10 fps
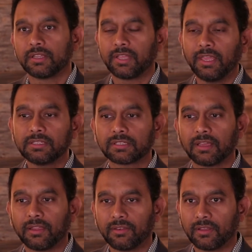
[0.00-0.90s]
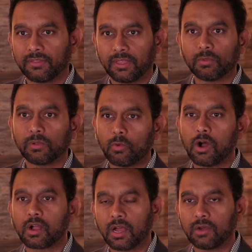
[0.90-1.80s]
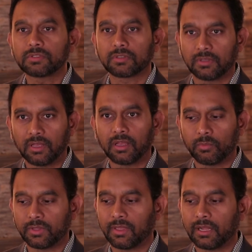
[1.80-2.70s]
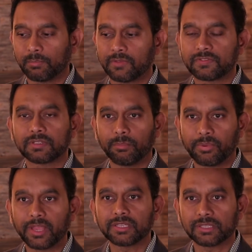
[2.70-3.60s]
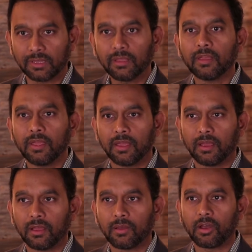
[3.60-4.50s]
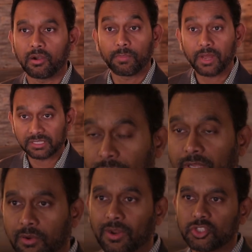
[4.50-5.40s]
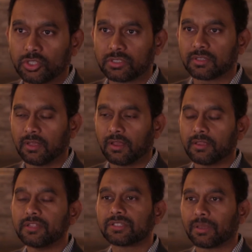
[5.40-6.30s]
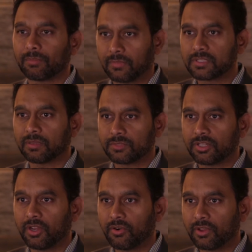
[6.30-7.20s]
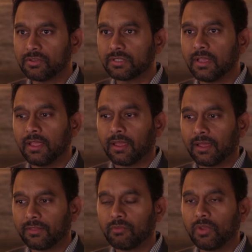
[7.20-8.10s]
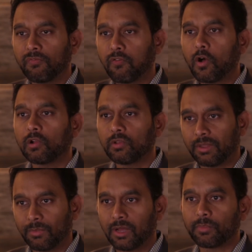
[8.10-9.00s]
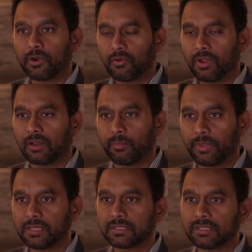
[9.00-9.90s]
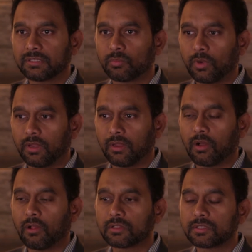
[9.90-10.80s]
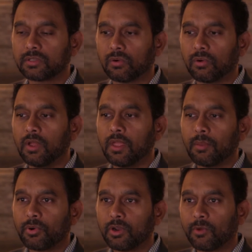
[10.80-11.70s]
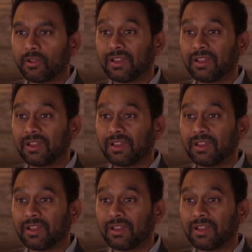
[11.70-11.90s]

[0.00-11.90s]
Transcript: takes, and they will walk out with the help of some bracing or possibly crutches in some scenarios. and then we follow them up on a regular basis. We also put them on a